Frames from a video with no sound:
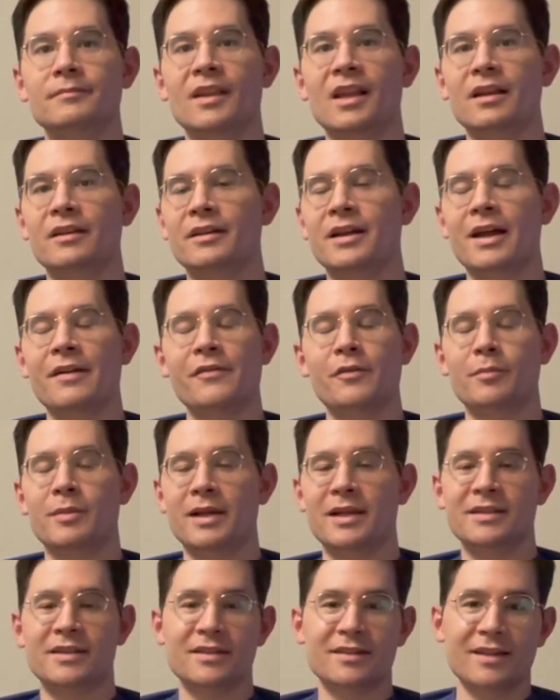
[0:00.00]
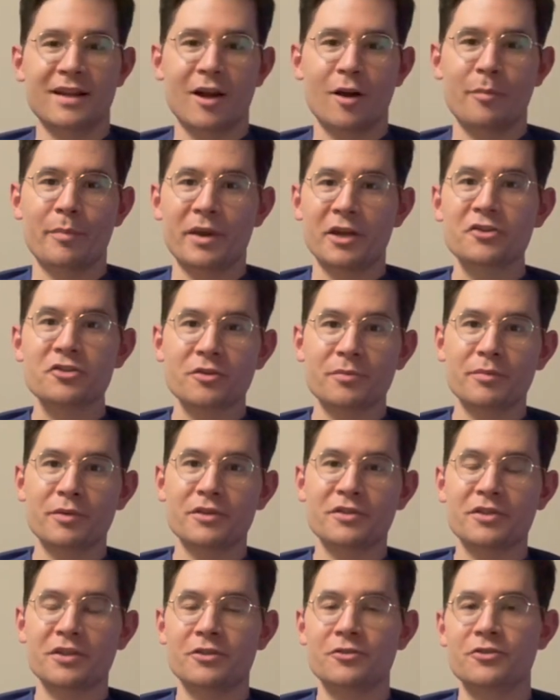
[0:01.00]
A kyphoplasty is an outpatient
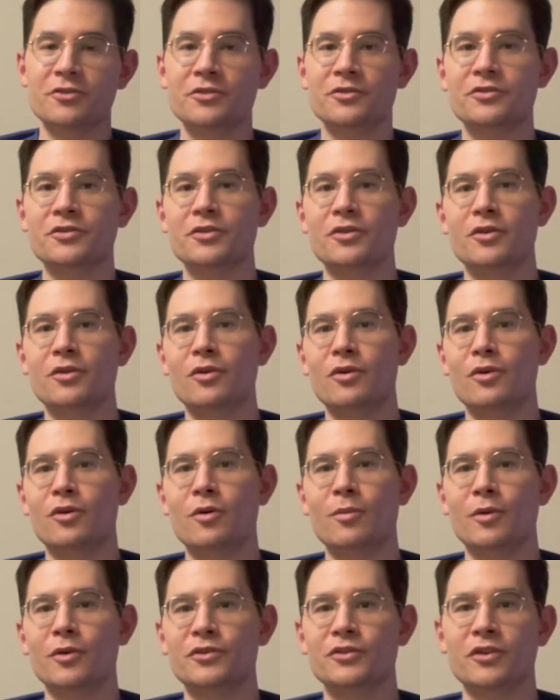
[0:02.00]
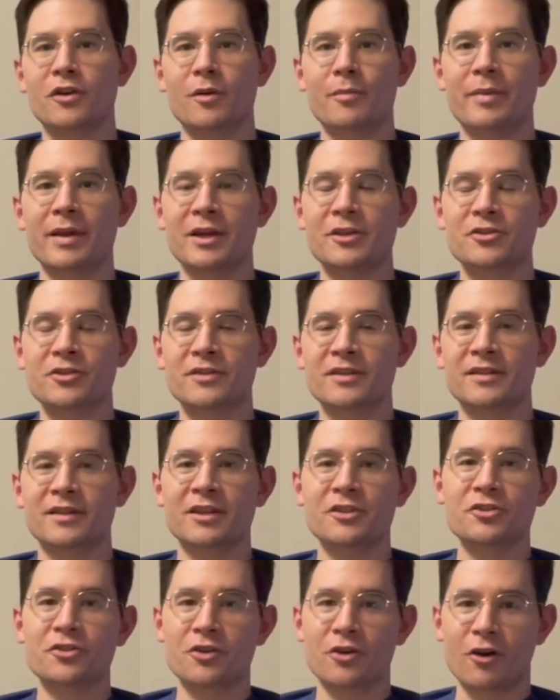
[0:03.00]
procedure, so almost all patients,
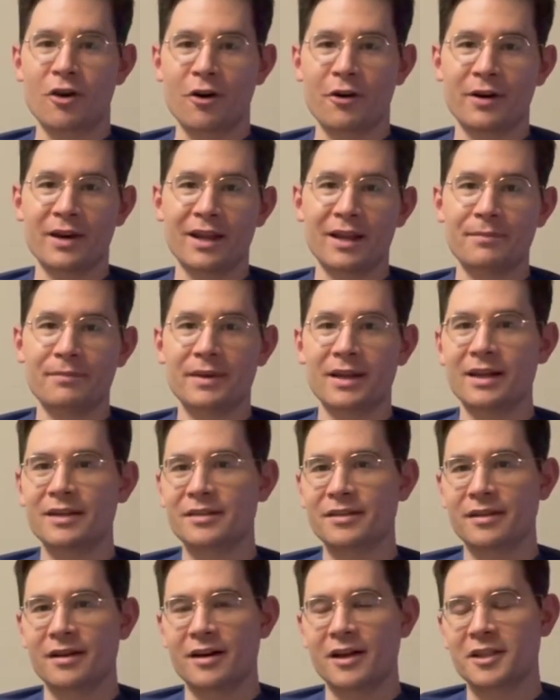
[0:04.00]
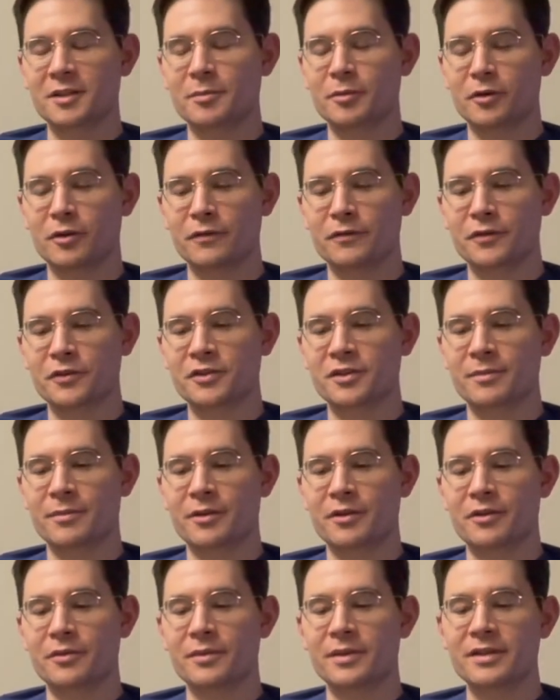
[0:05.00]
unless you're already admitted to the hospital for some
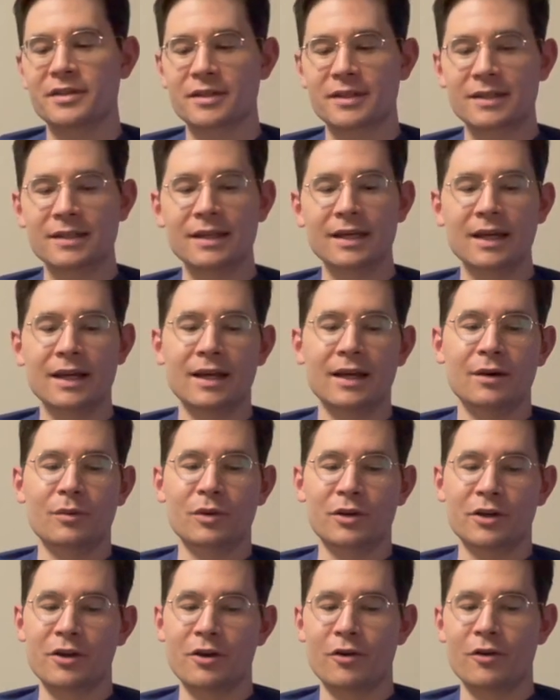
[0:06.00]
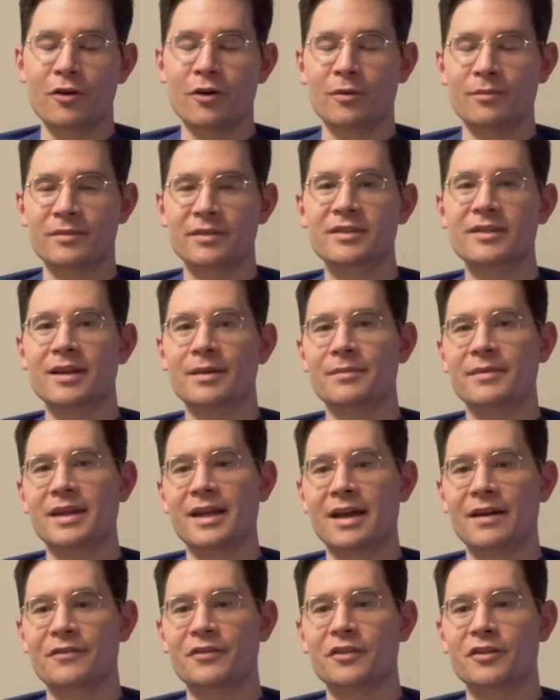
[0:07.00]
other reason, would go home the same day
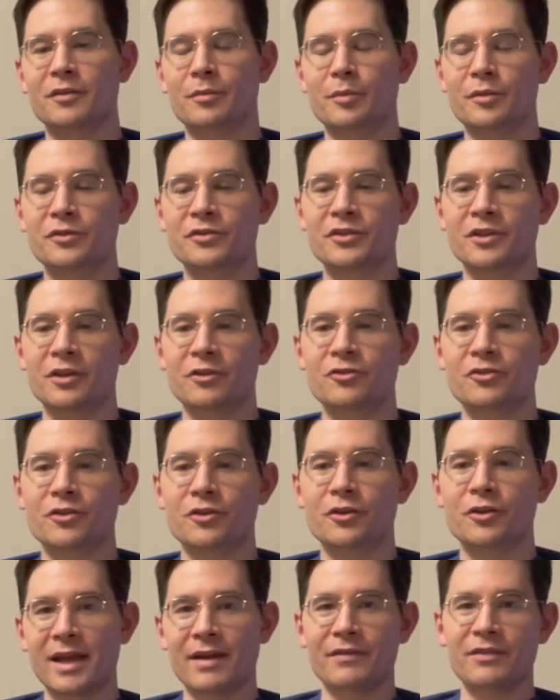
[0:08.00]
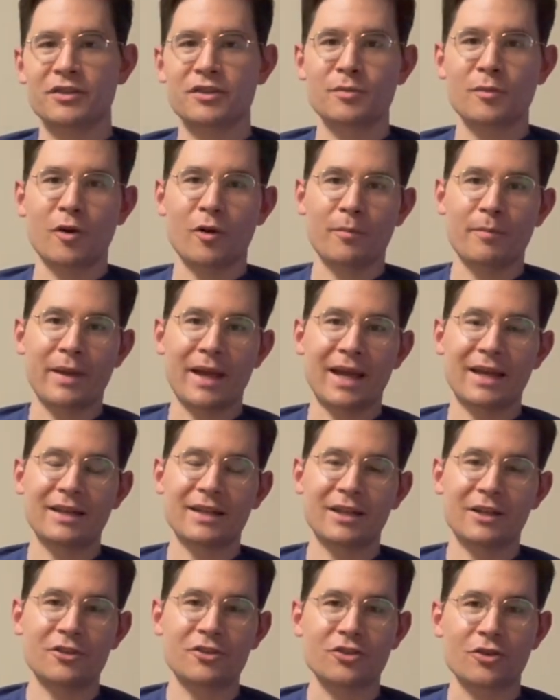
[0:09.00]
after the procedure. You have a small
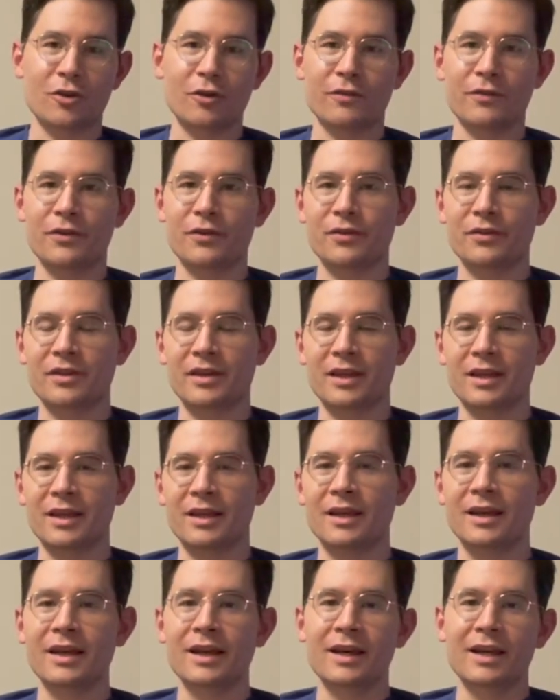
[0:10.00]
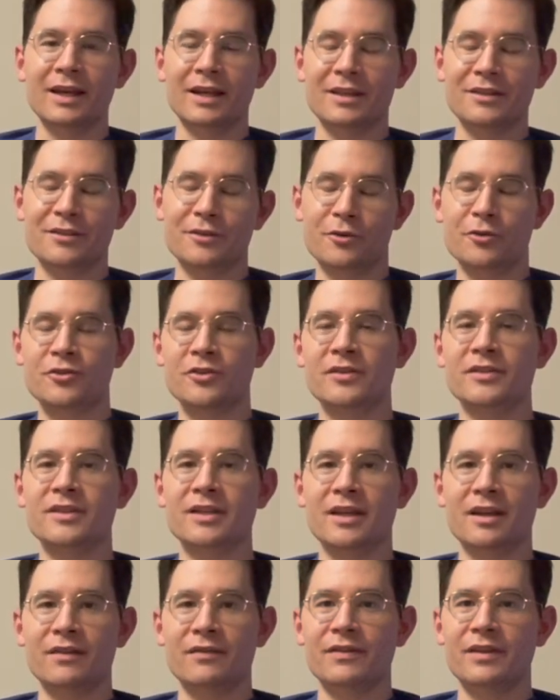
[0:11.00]
bandage over the insertion
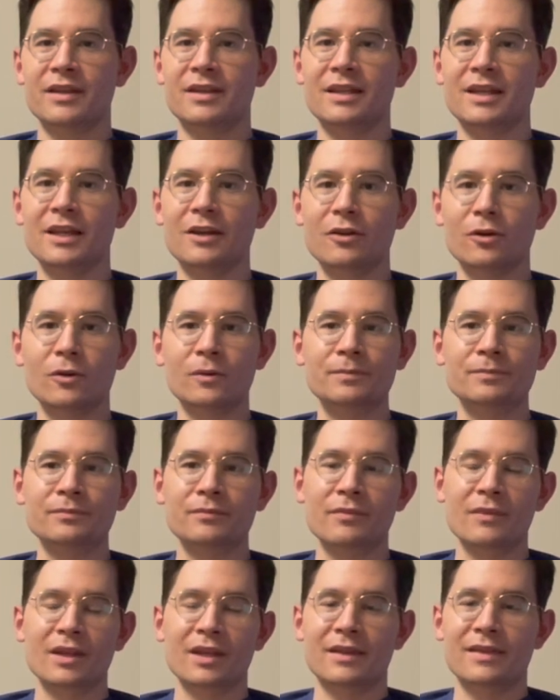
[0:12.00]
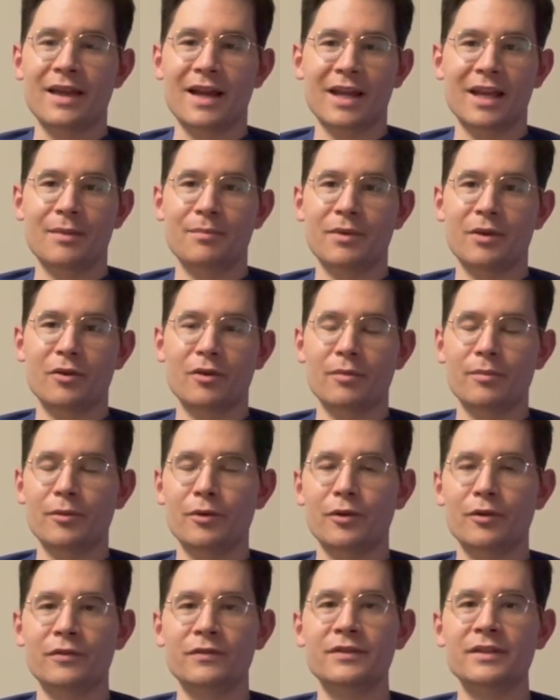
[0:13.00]
site of the needle. That can be
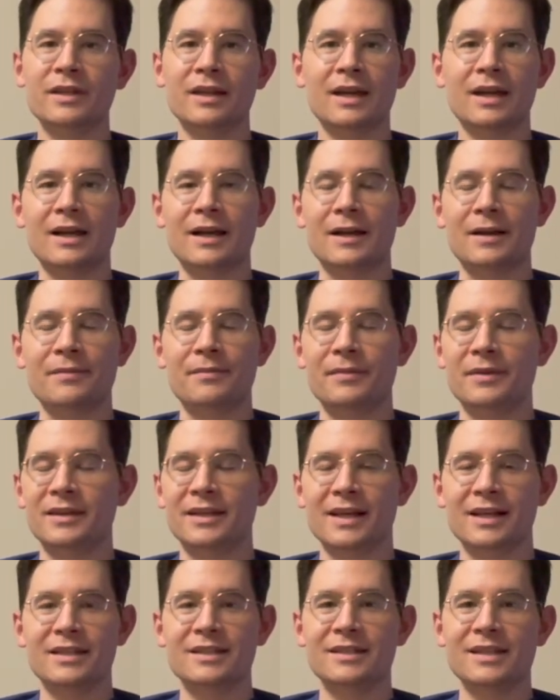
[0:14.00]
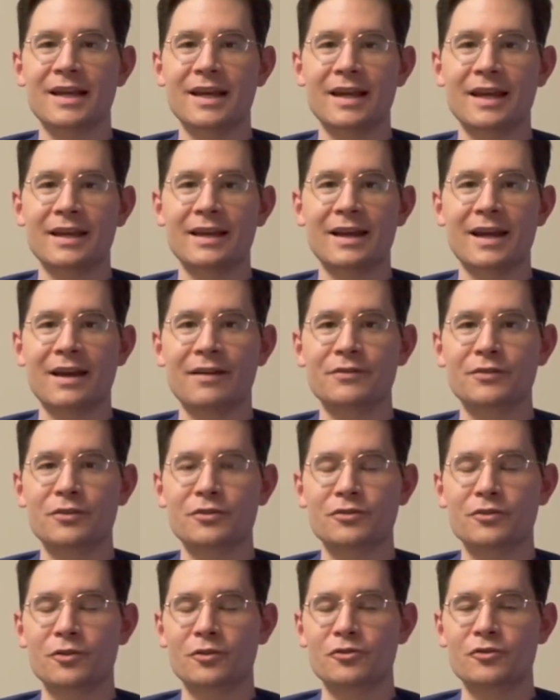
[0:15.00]
removed the next day after
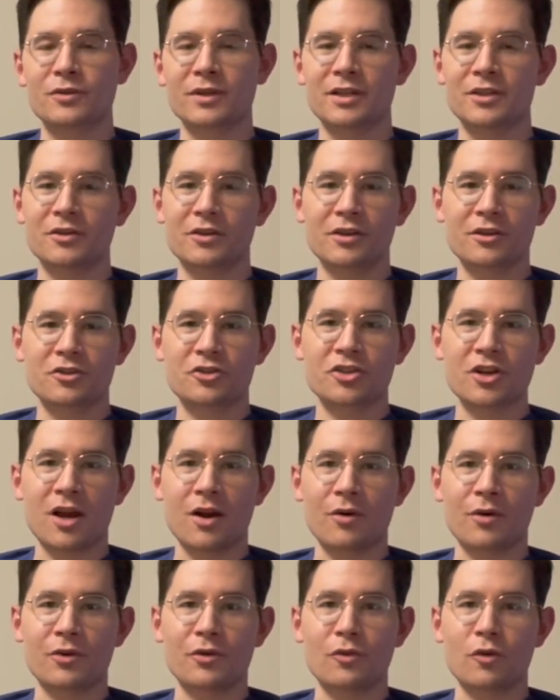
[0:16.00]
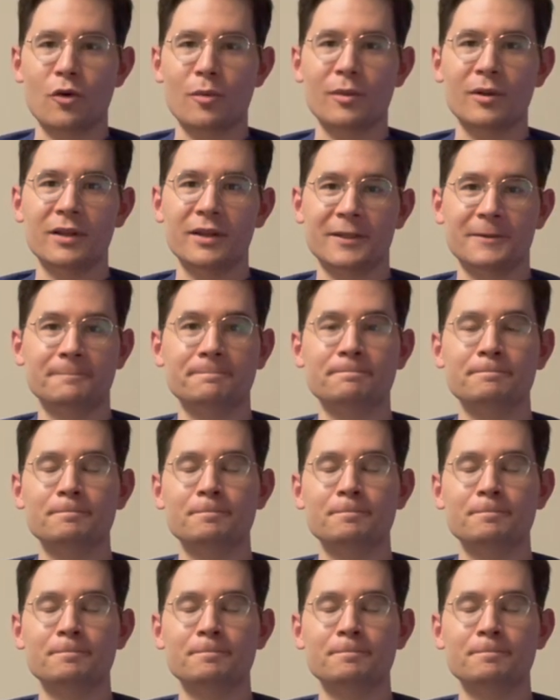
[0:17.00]
surgery, and you can shower normally.